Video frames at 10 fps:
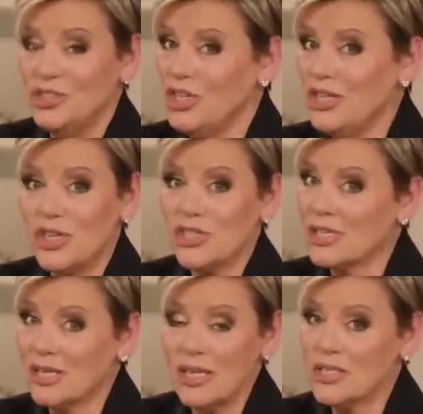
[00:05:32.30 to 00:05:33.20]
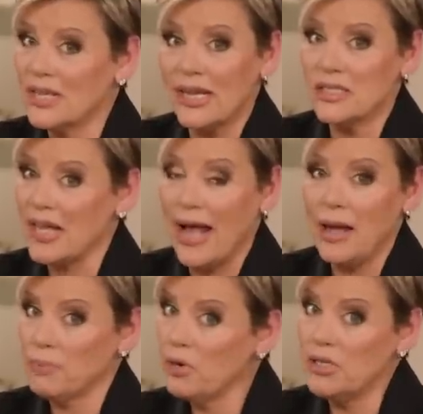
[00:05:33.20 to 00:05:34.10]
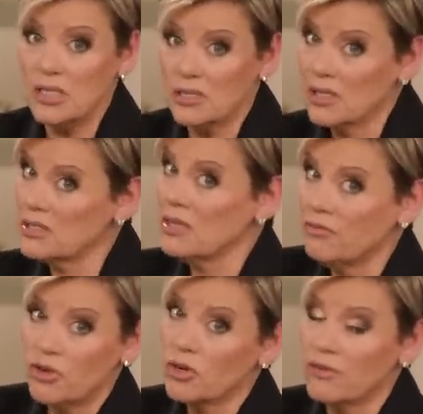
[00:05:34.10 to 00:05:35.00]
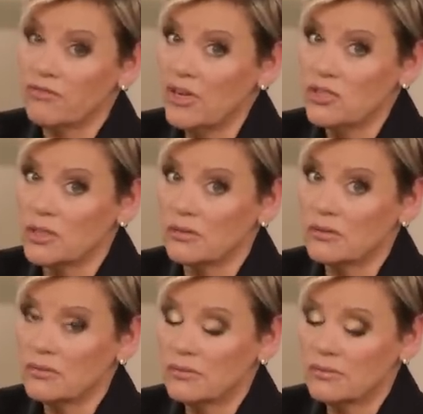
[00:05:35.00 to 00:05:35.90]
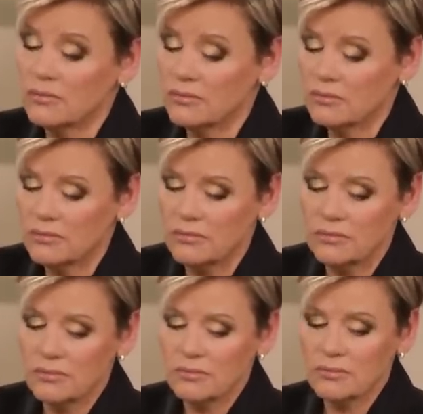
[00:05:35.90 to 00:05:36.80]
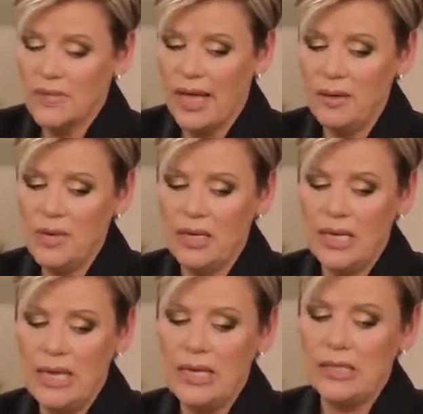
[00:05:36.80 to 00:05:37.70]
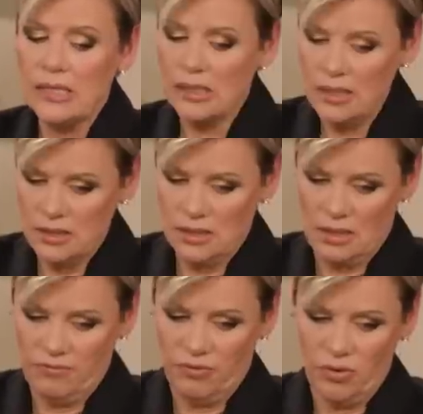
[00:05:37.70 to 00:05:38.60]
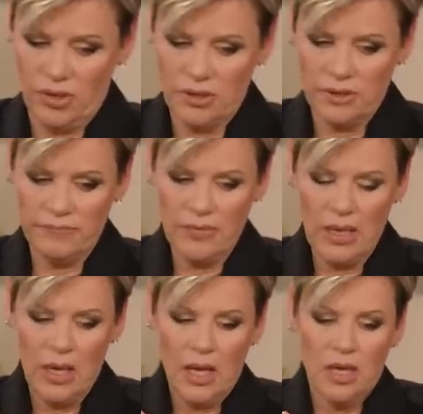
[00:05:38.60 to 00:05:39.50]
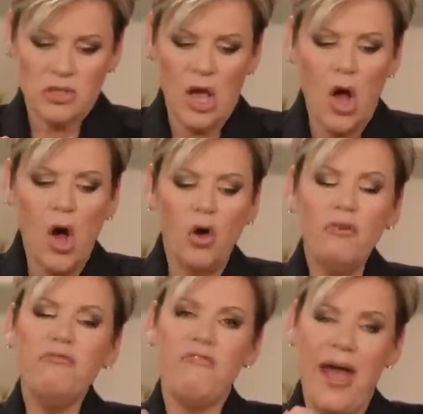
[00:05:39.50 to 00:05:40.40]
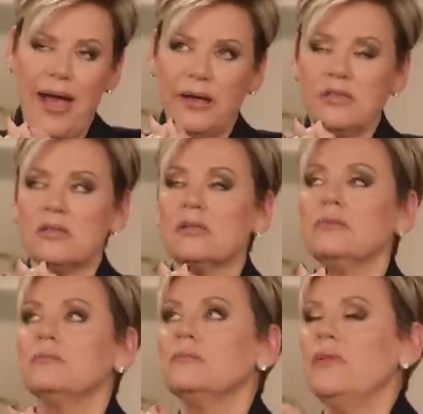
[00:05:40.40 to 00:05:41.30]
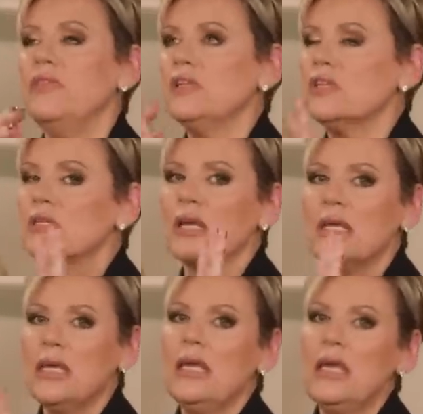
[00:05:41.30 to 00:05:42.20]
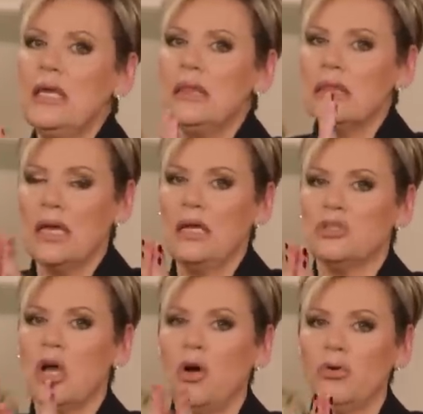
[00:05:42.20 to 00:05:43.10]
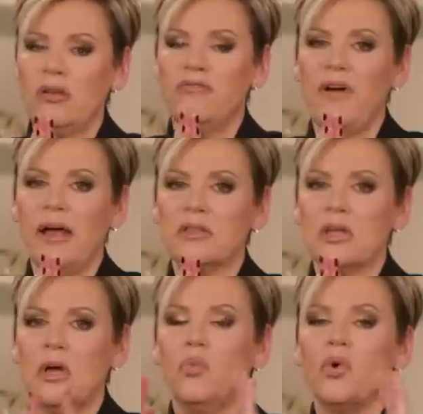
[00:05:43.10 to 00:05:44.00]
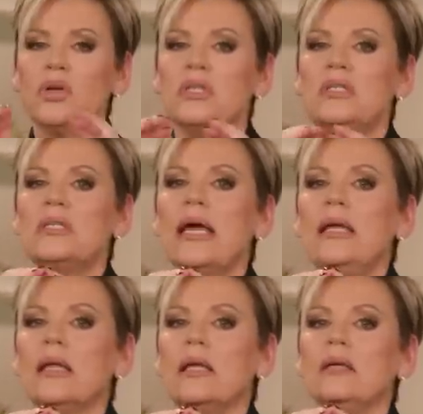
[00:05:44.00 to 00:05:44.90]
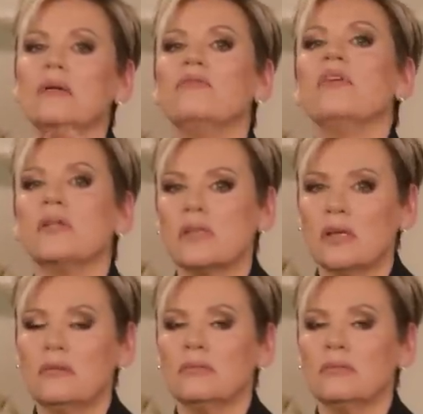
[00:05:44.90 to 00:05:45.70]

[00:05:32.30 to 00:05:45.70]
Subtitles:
Jesus is listening as the high priest. He's listening for your confession. Amen. He is listening for it. To hold fast, this is a key thing to holding fast. We're daily confessing.